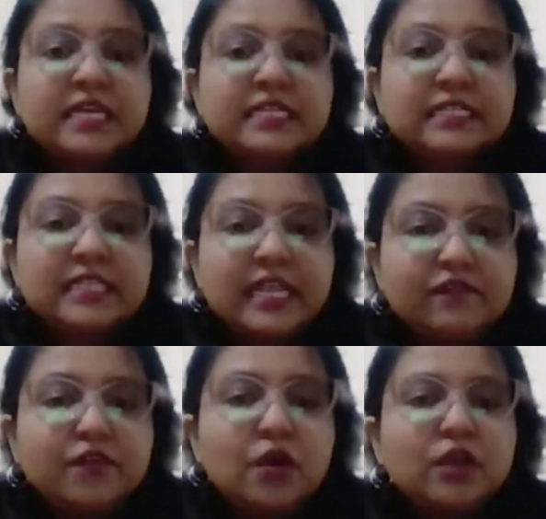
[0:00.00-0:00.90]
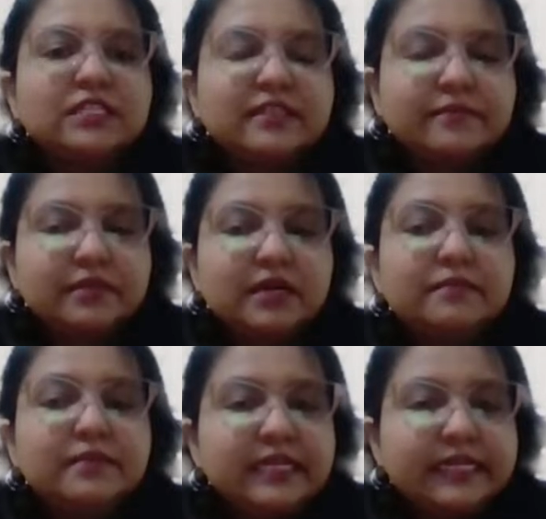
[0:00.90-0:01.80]
self concept,
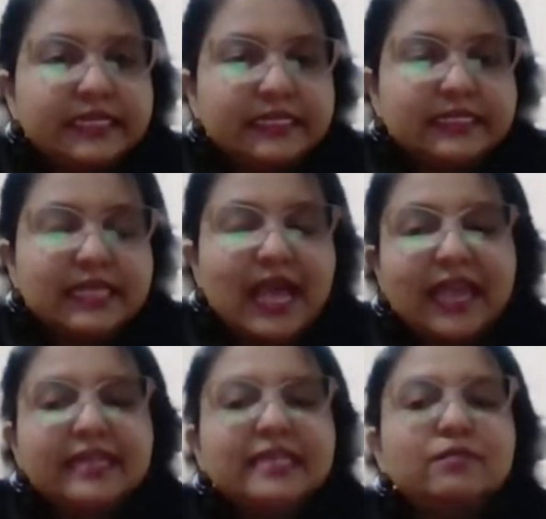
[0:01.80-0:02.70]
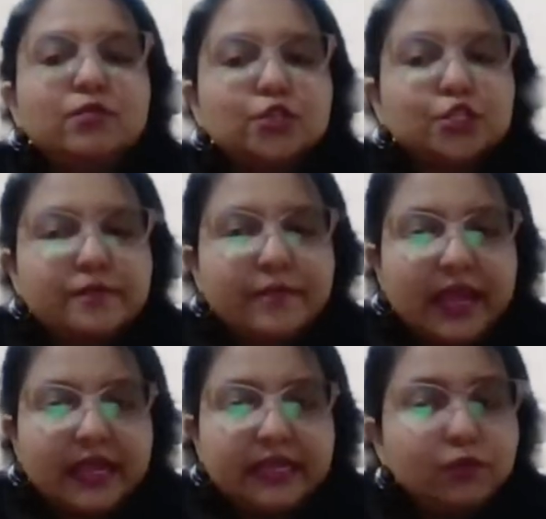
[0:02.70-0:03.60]
abilities, and
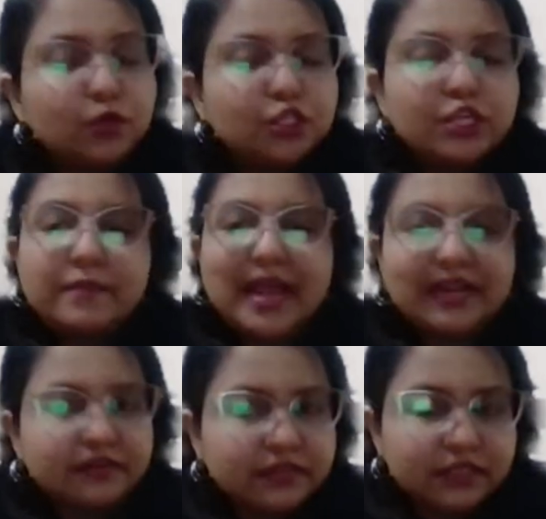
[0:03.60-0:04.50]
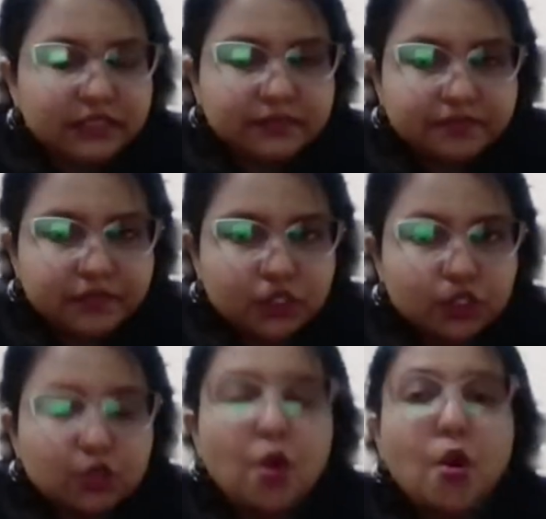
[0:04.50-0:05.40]
emotional patterns.
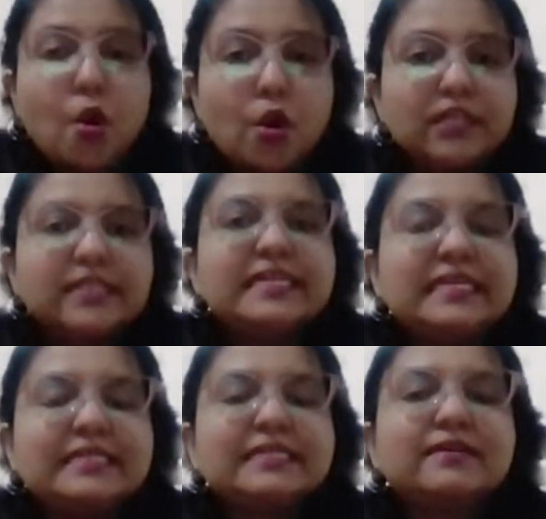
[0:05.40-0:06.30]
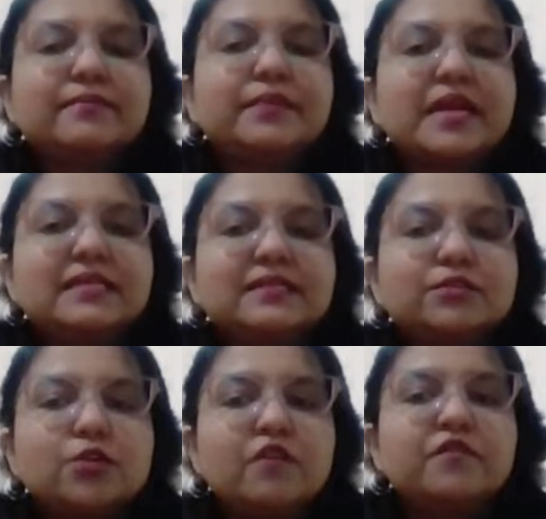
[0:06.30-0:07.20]
So all these
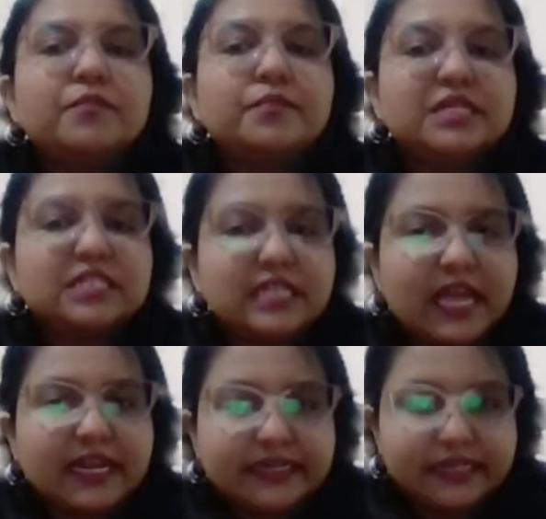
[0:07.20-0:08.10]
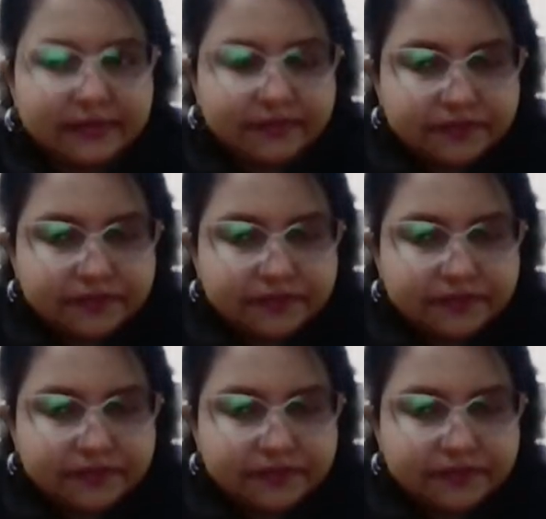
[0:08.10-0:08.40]
comprises of personality.